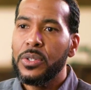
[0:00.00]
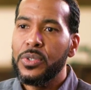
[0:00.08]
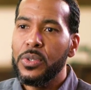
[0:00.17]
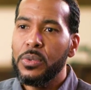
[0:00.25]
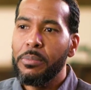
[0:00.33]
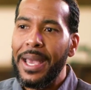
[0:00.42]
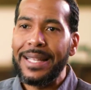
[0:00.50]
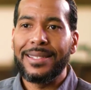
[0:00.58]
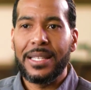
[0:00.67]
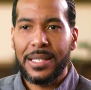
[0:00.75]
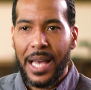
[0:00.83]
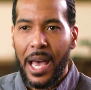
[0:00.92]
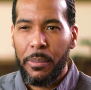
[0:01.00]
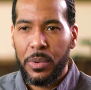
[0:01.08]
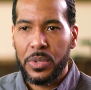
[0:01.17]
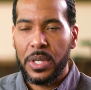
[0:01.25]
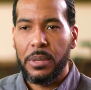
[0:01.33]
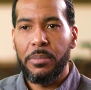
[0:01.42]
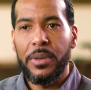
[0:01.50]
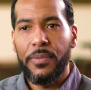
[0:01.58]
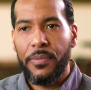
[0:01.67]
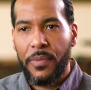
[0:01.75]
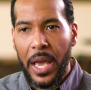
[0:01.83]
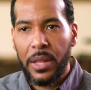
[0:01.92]
to make disciples and be
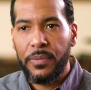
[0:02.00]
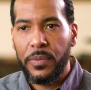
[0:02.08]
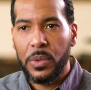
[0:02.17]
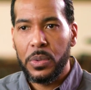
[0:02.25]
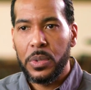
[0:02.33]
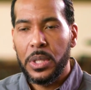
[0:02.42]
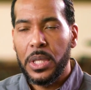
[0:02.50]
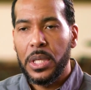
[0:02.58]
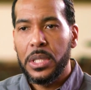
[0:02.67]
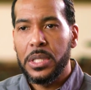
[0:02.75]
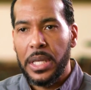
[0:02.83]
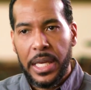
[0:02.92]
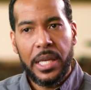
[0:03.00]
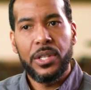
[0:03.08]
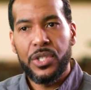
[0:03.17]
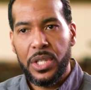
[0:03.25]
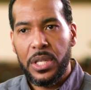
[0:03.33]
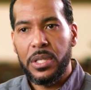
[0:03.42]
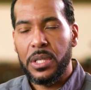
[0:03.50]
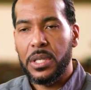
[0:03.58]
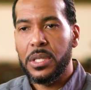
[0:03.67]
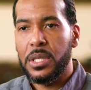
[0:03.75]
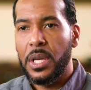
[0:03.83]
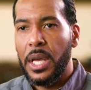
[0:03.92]
faithful to King
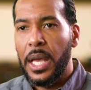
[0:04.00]
Jesus.